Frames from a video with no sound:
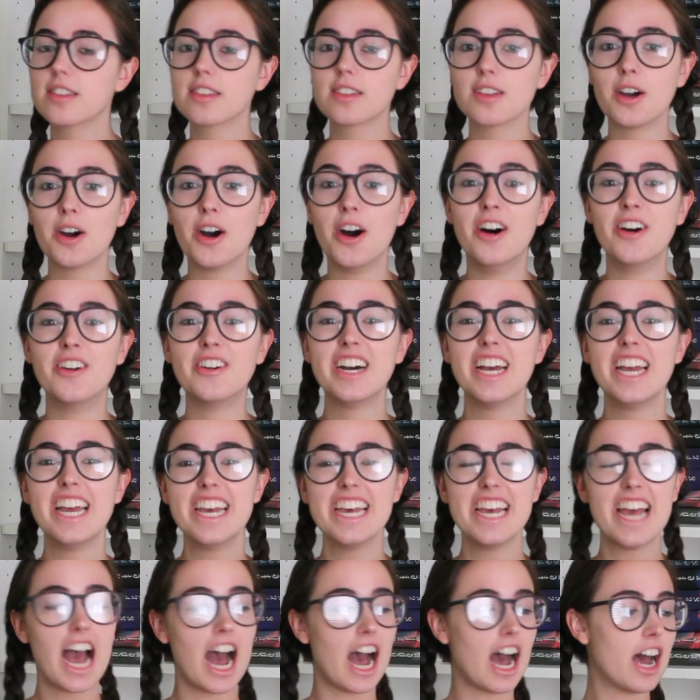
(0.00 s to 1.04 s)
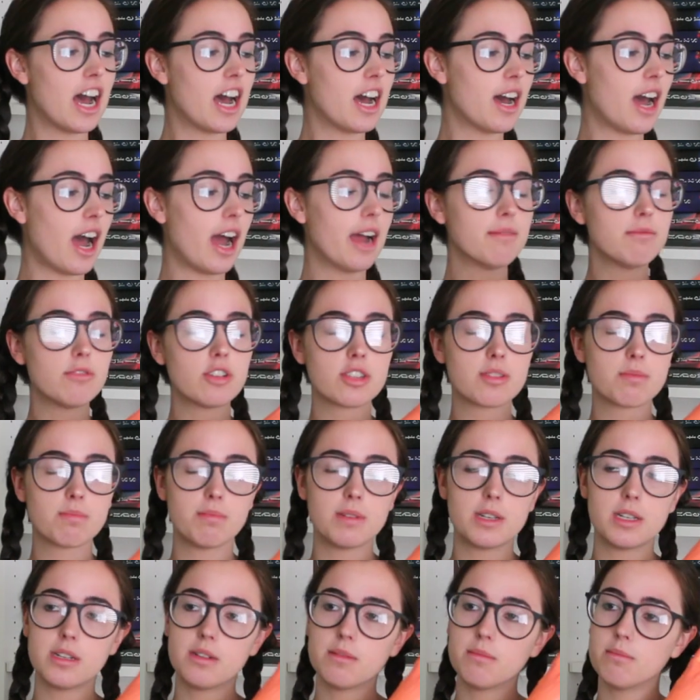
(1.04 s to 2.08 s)
so uh, I've just
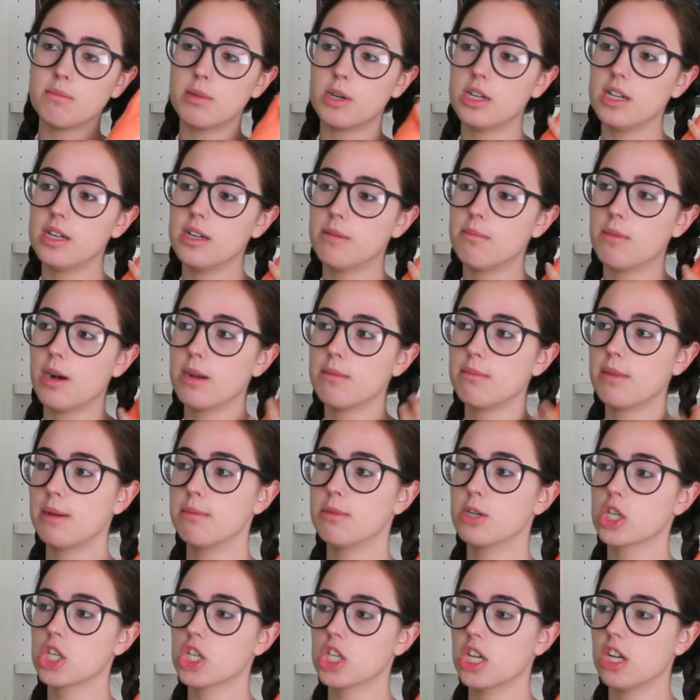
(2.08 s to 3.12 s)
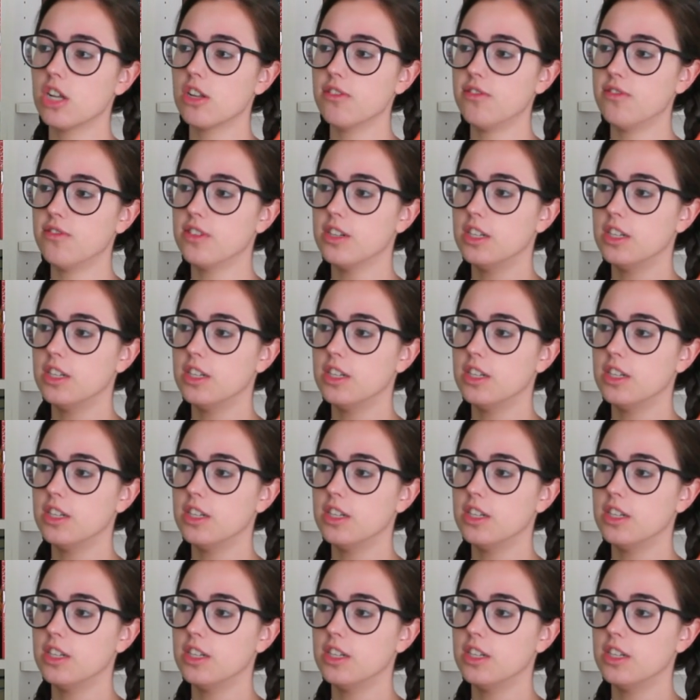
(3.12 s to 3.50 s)
been putting him on my bookshelf,